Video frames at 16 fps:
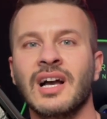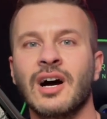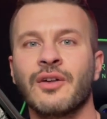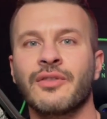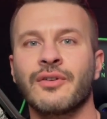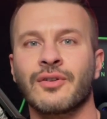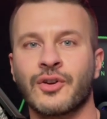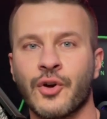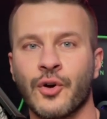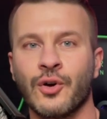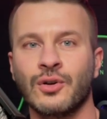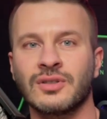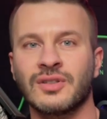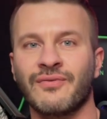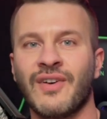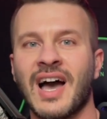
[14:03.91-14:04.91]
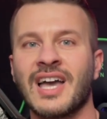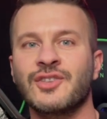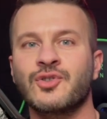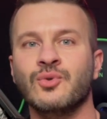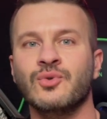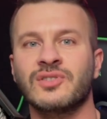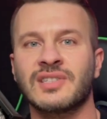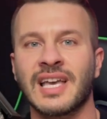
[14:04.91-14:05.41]
other girls find
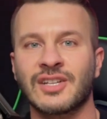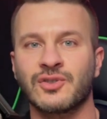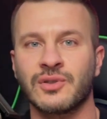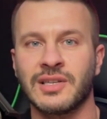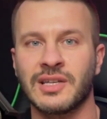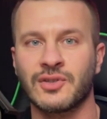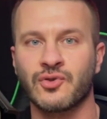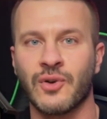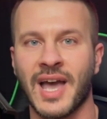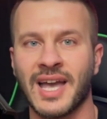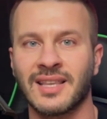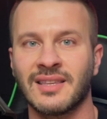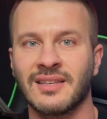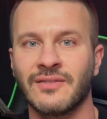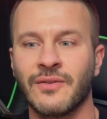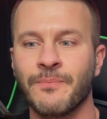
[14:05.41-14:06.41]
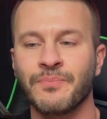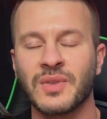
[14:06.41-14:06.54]
you sexually attractive?